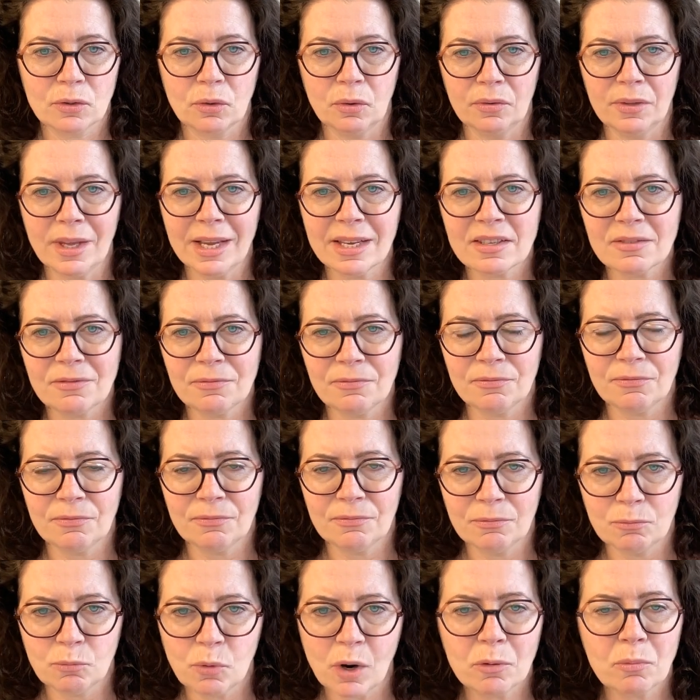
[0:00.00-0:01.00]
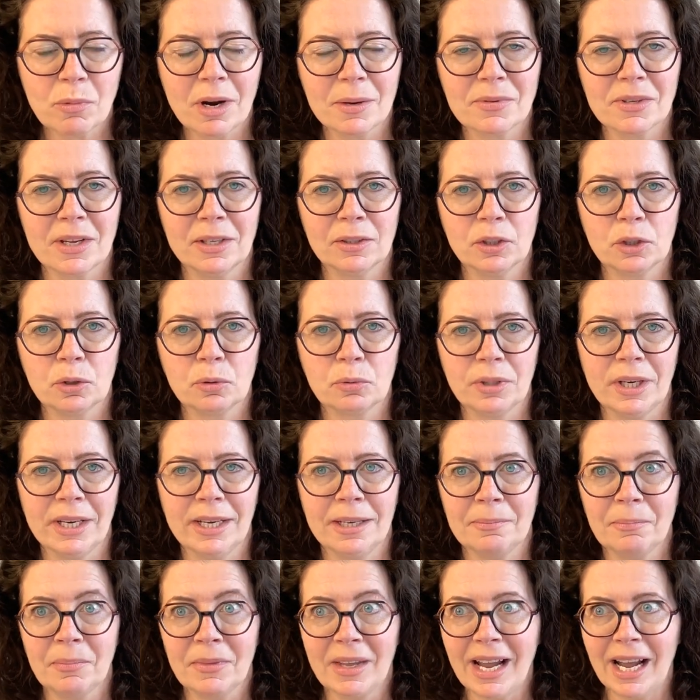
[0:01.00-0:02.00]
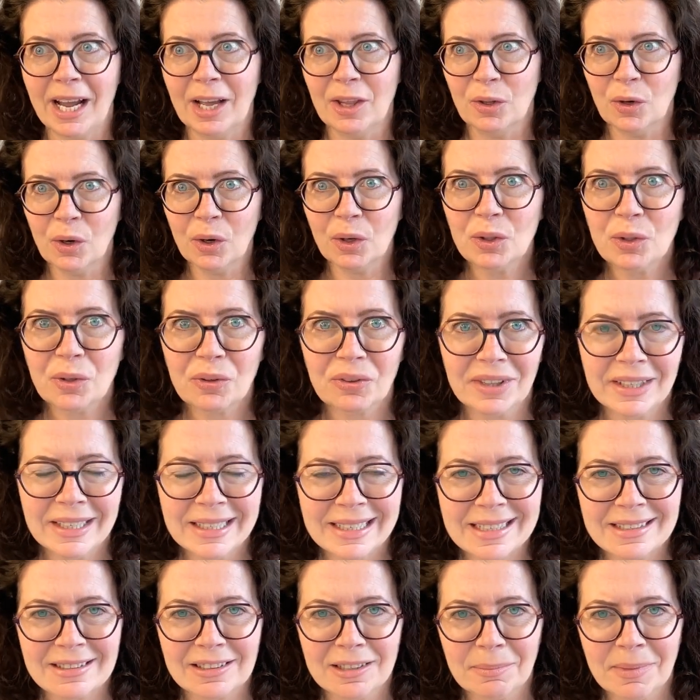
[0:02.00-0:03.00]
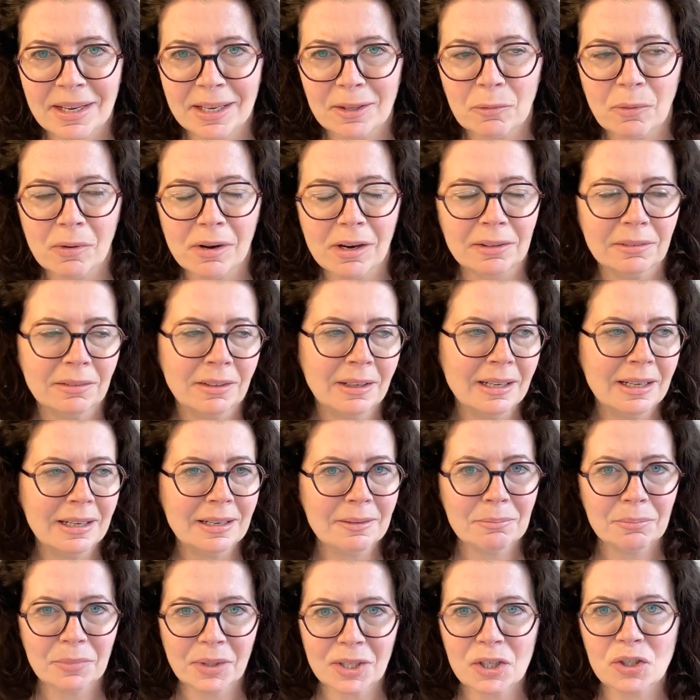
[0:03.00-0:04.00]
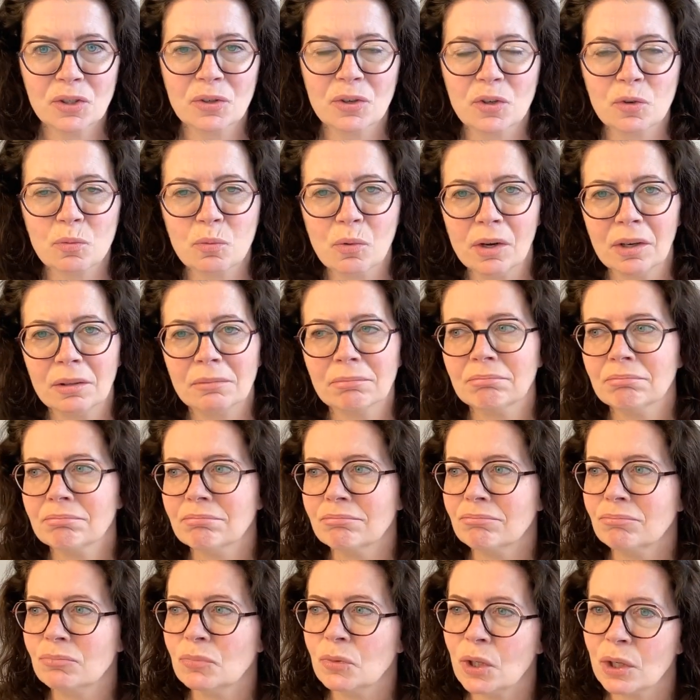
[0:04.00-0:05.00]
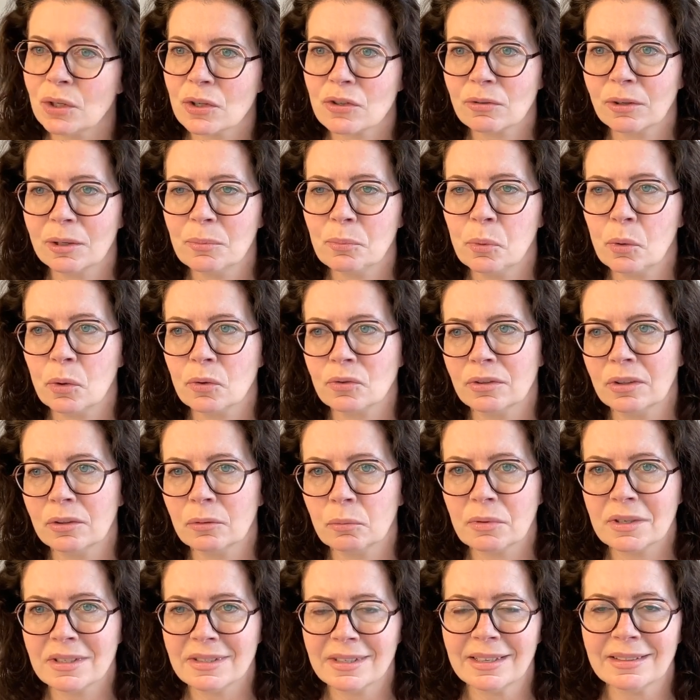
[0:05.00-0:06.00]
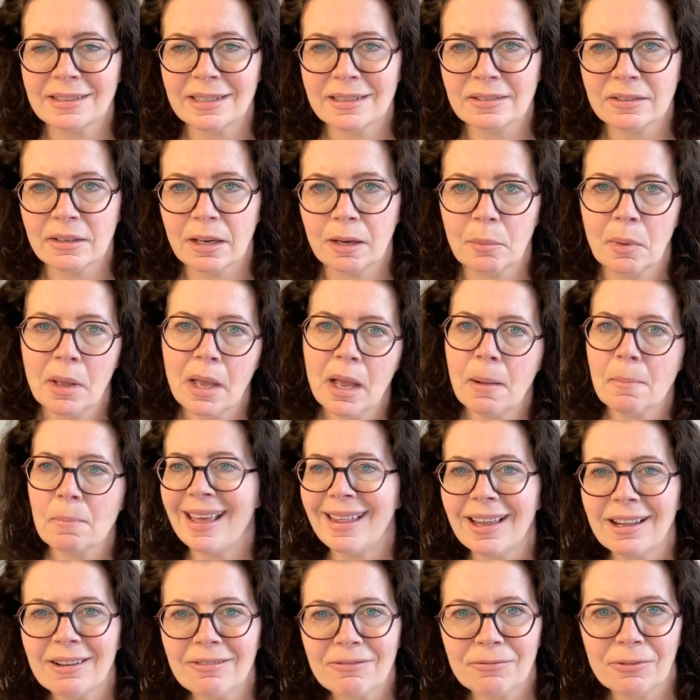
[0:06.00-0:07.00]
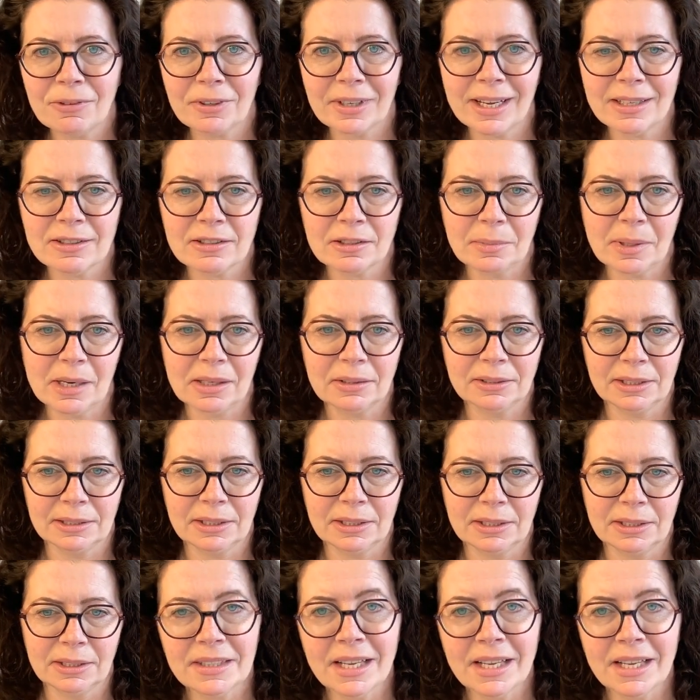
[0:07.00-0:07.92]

So that's one website to create. I know you think it's the main one, but it's just one, not so important. We set it up and then forget about it.